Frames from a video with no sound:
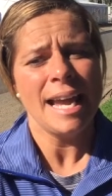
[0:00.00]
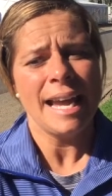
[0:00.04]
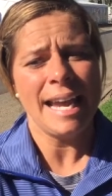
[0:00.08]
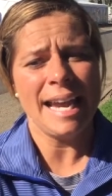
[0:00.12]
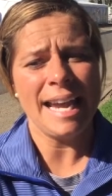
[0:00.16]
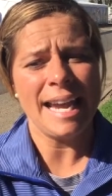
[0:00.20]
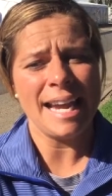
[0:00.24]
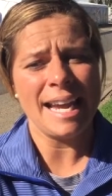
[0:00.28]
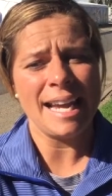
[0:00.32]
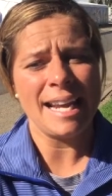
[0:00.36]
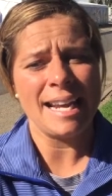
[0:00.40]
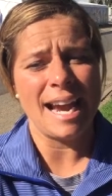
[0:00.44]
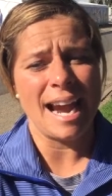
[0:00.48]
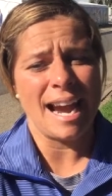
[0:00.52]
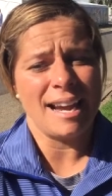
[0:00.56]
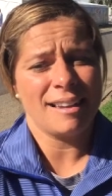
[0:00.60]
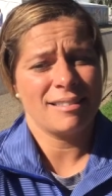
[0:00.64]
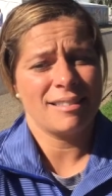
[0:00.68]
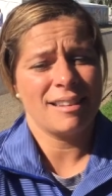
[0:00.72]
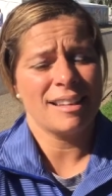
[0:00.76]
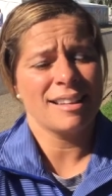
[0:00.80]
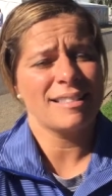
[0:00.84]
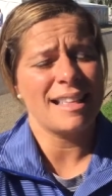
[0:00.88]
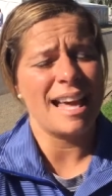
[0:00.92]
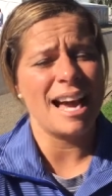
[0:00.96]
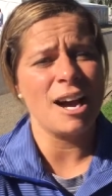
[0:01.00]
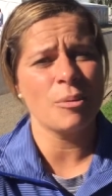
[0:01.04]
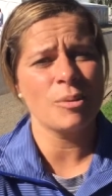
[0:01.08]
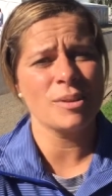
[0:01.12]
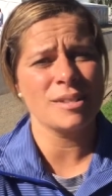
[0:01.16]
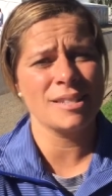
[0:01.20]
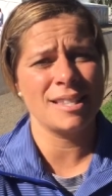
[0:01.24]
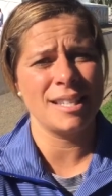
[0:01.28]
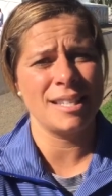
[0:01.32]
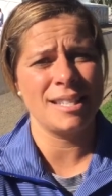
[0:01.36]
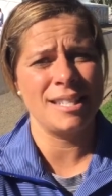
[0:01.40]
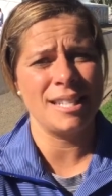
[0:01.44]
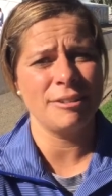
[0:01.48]
And I think that
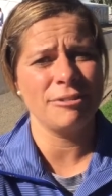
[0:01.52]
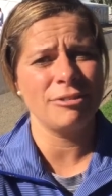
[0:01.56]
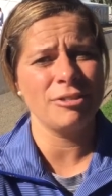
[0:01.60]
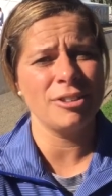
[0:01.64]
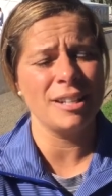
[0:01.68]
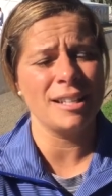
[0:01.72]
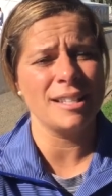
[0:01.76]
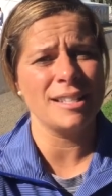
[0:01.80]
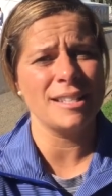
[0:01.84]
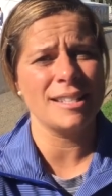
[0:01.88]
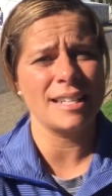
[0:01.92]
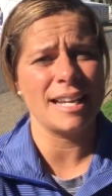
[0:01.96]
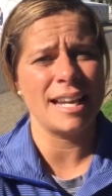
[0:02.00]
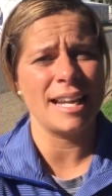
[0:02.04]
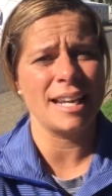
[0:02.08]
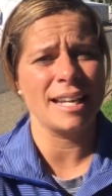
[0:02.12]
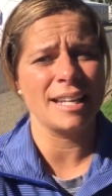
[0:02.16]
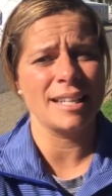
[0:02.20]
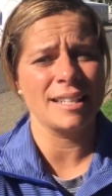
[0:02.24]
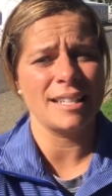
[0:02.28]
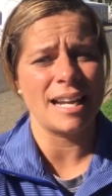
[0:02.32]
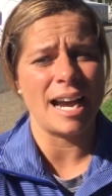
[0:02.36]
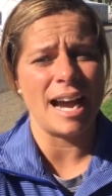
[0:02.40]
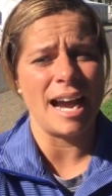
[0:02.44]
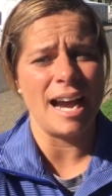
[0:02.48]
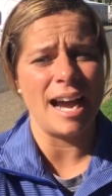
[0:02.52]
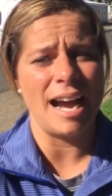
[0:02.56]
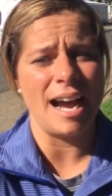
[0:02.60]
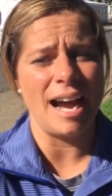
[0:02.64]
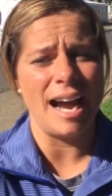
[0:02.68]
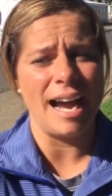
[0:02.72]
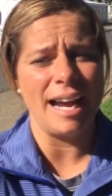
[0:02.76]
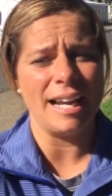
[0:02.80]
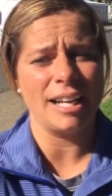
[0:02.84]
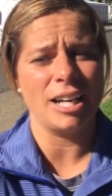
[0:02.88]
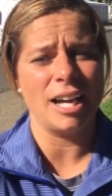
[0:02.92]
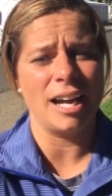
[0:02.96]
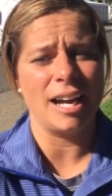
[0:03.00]
was the difference. And
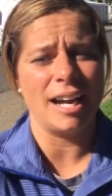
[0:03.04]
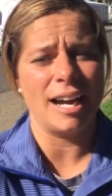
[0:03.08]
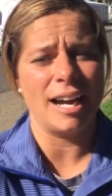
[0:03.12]
I,